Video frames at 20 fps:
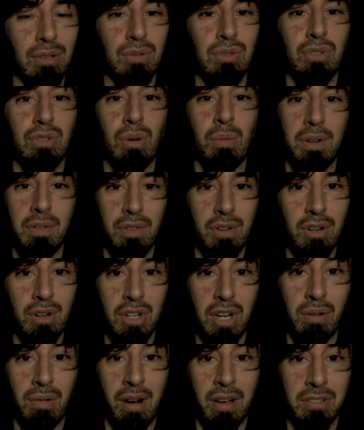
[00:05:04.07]
you so much for your
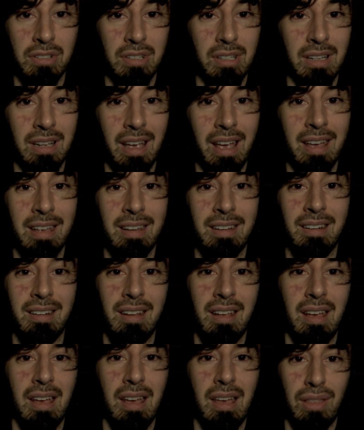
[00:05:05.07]
generosity, and
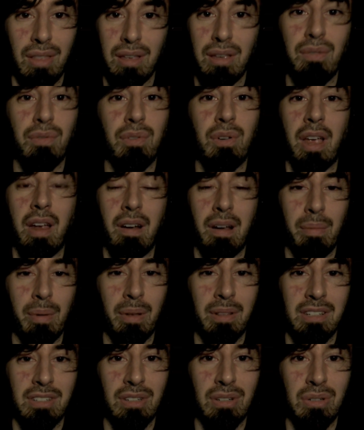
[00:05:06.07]
thank you for caring
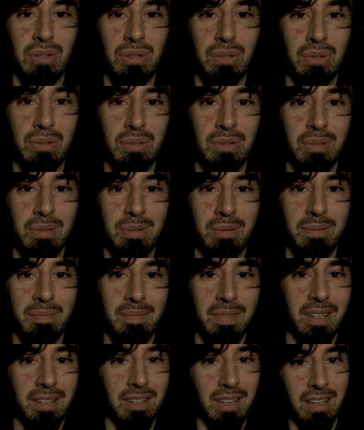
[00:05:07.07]
about these issues.
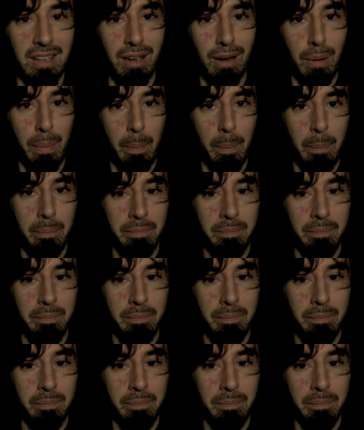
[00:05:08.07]
Take care.